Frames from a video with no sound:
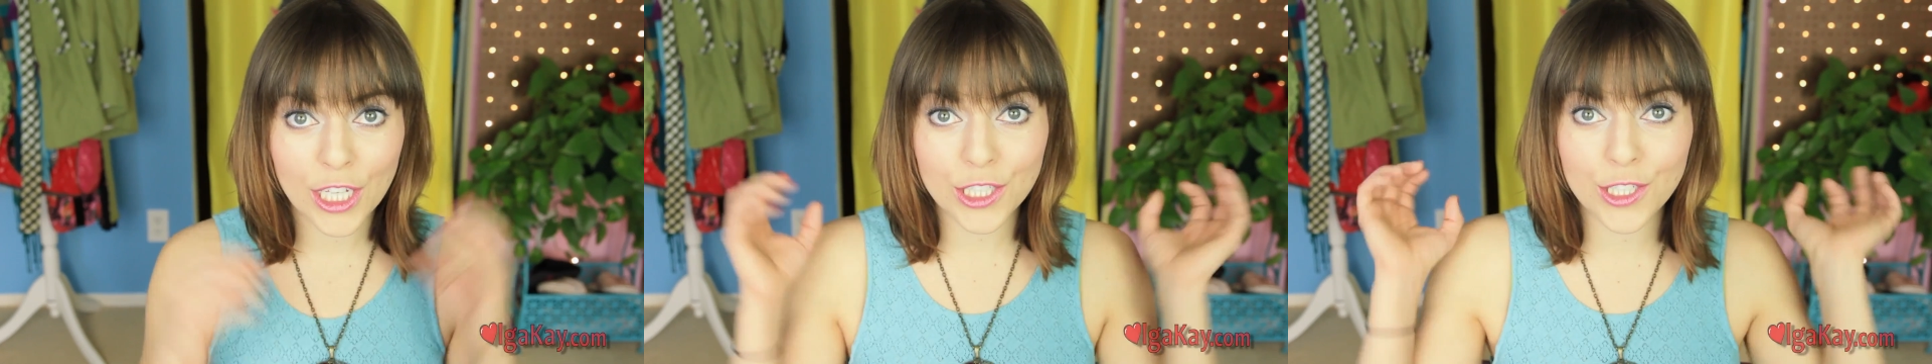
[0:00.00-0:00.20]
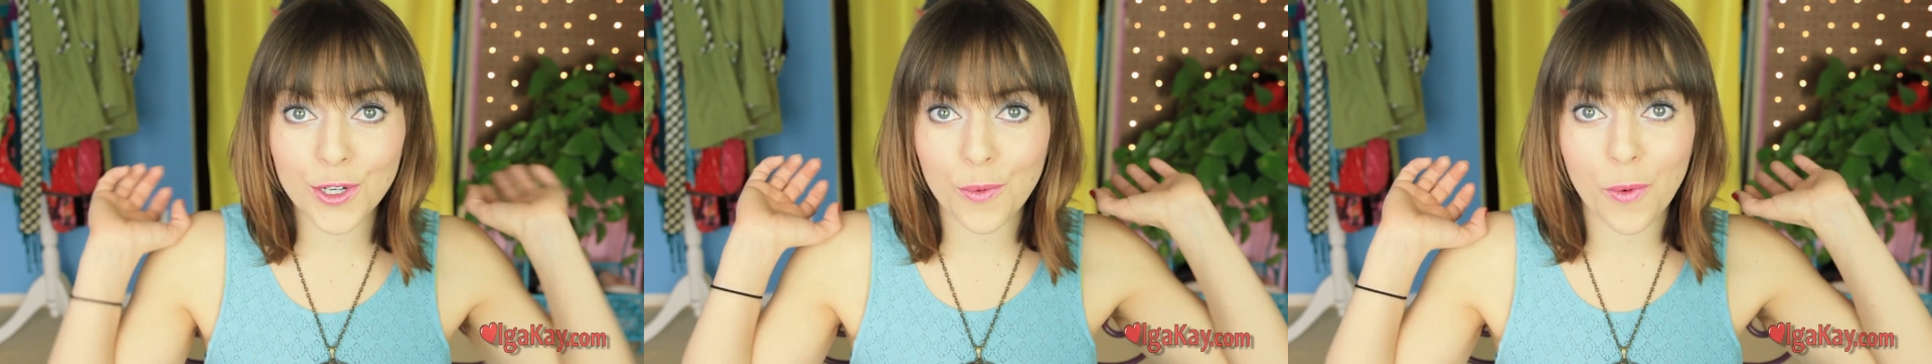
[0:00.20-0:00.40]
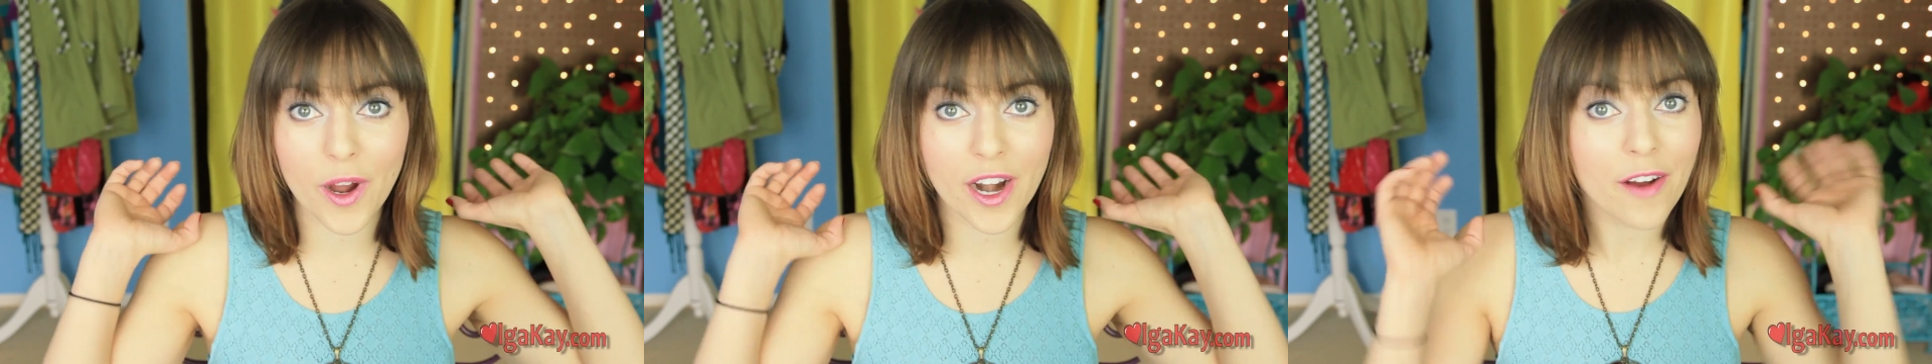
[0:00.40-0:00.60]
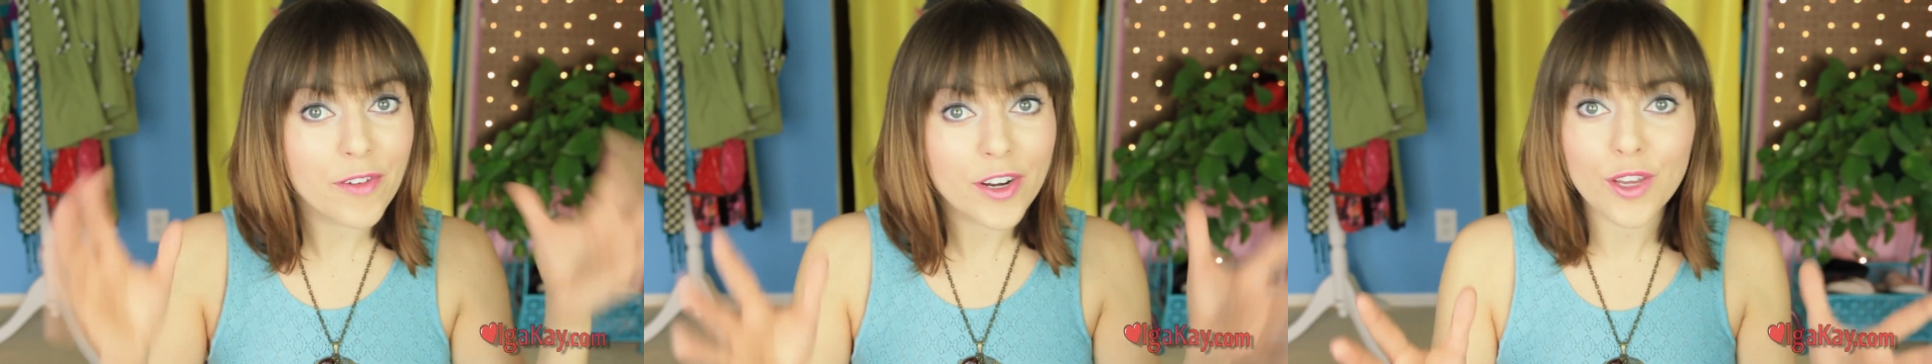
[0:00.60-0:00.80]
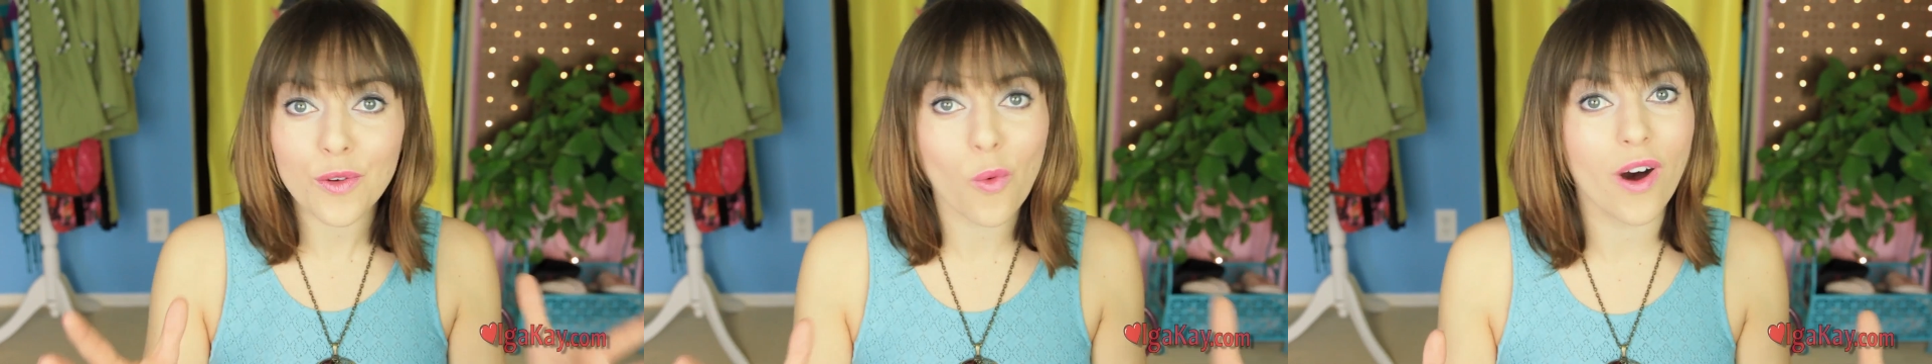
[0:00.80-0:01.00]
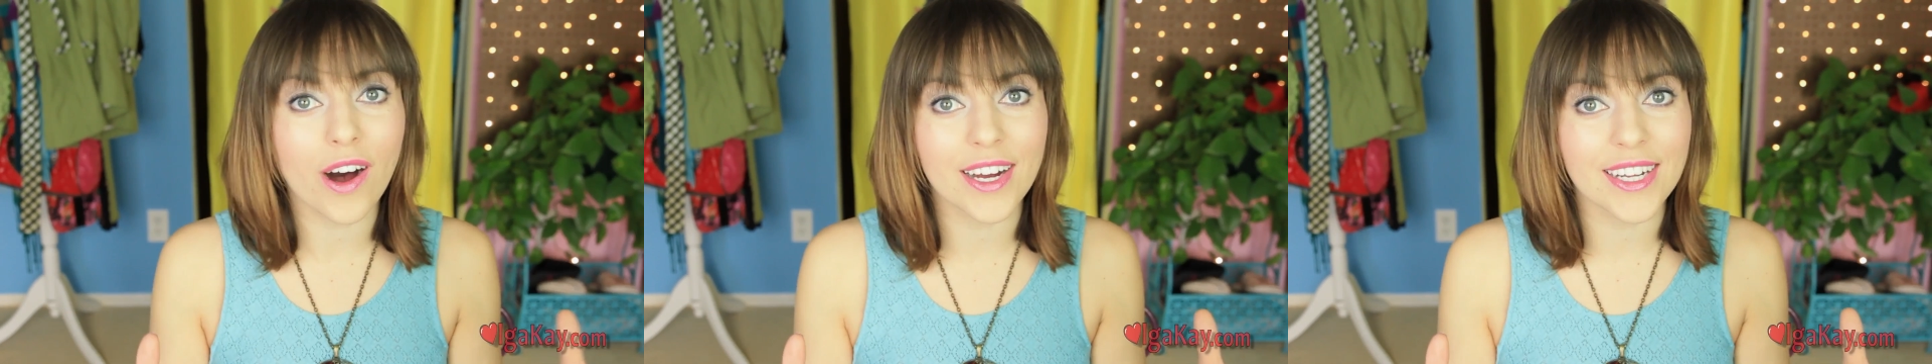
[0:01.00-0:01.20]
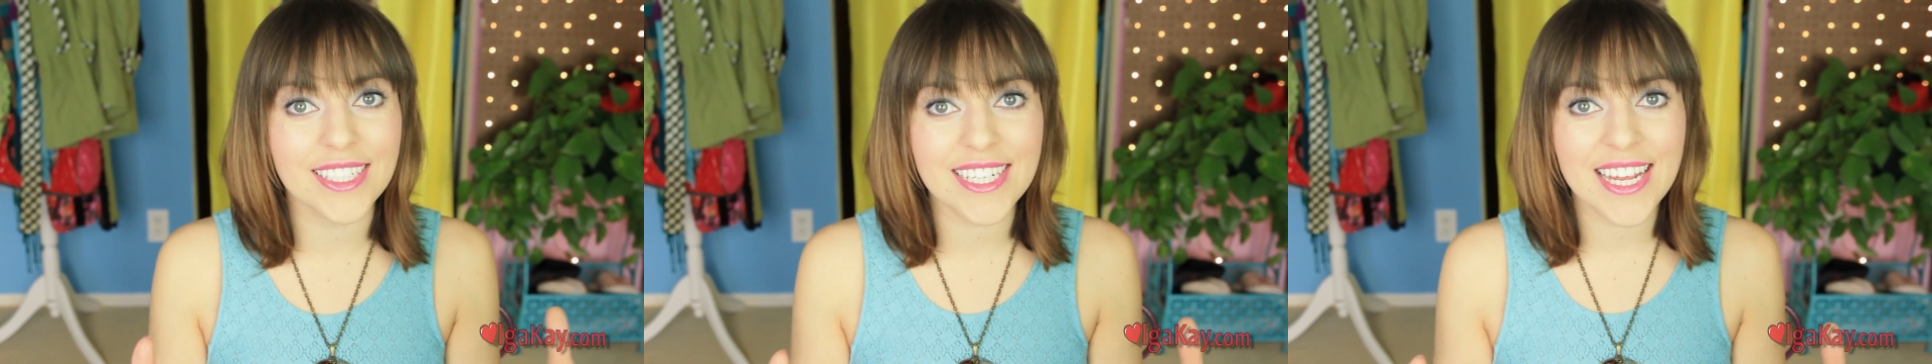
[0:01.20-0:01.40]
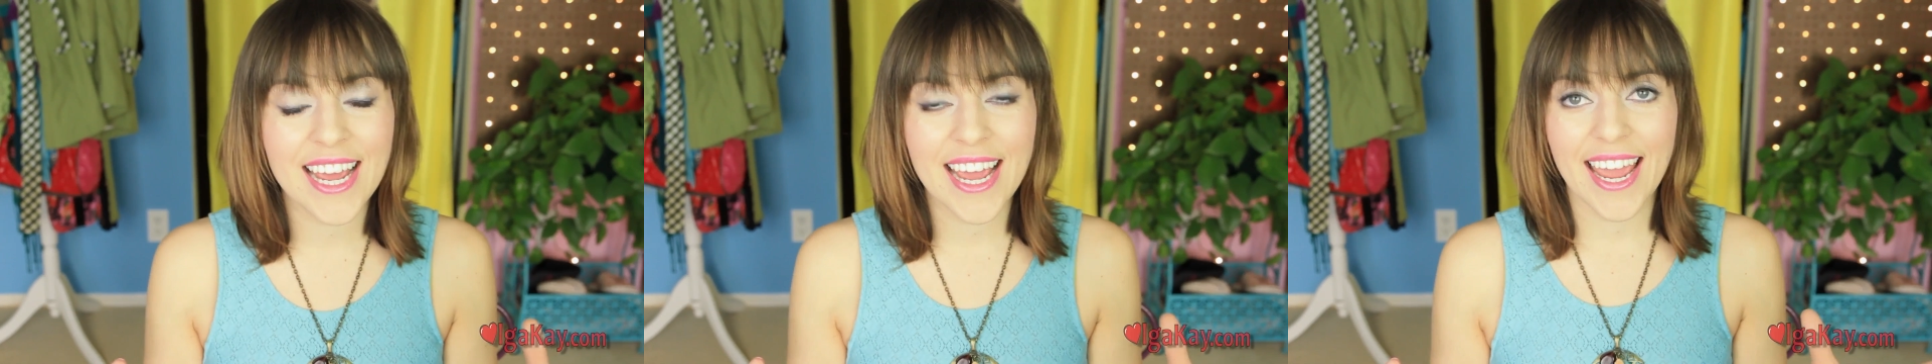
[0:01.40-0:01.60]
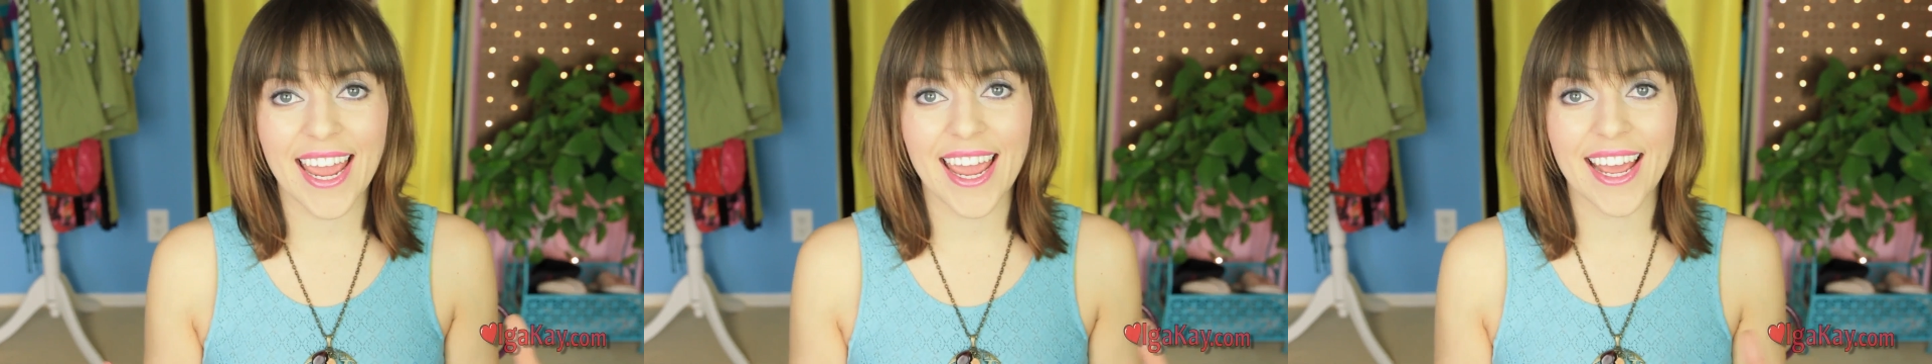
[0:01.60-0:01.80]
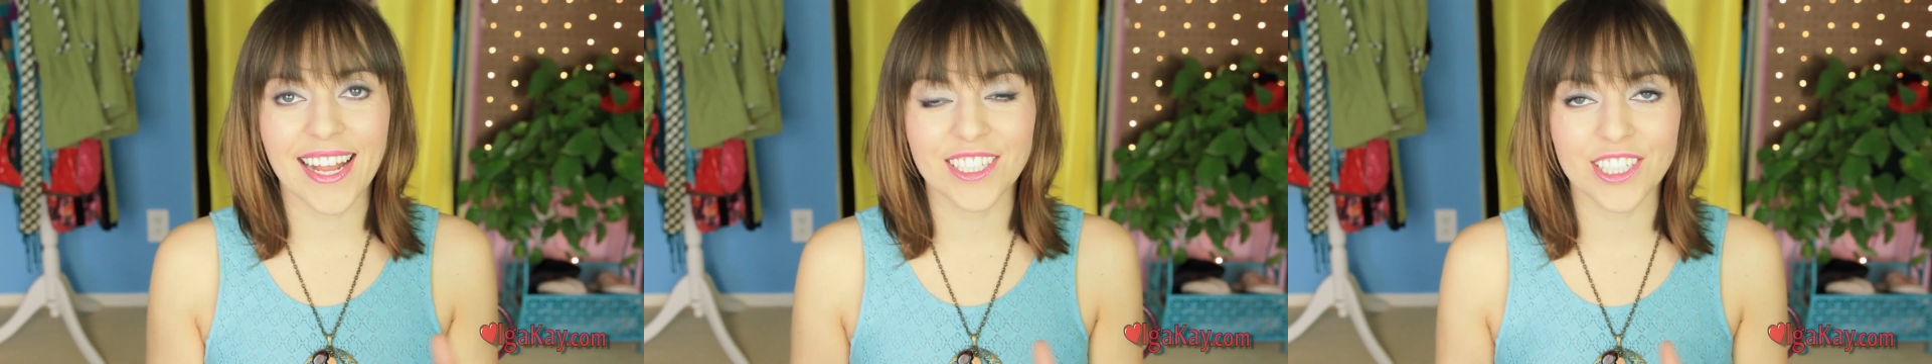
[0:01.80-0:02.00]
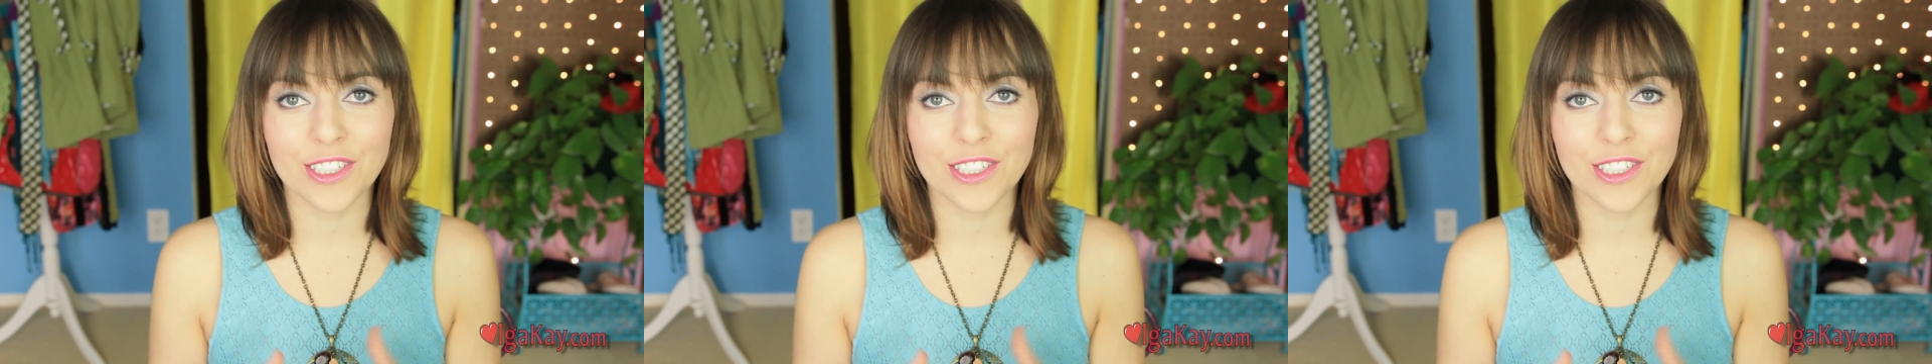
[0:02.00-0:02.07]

Do whatever you want, and